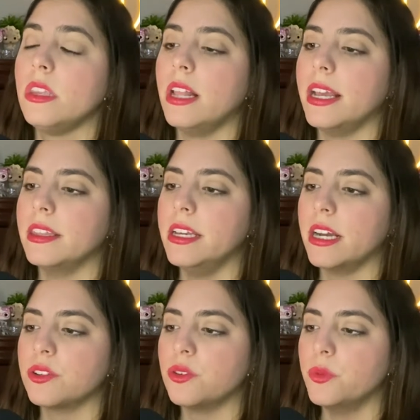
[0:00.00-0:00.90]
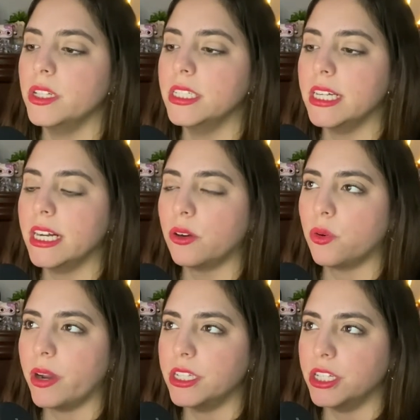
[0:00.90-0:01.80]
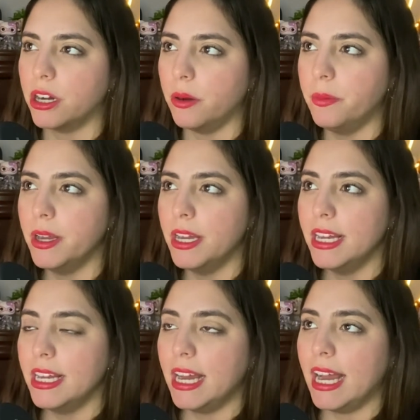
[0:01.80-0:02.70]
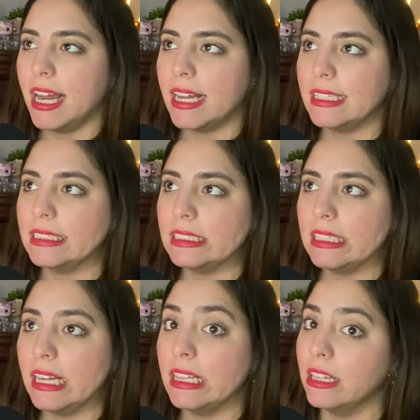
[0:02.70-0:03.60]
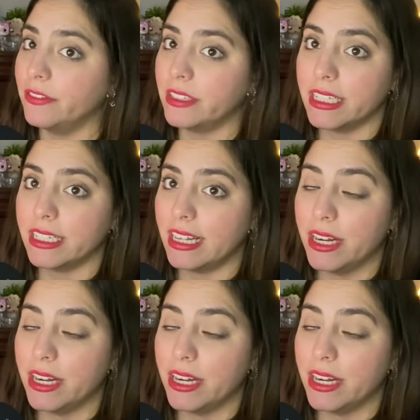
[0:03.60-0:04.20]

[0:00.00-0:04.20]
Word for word: like the actor really did a great job and I loved it.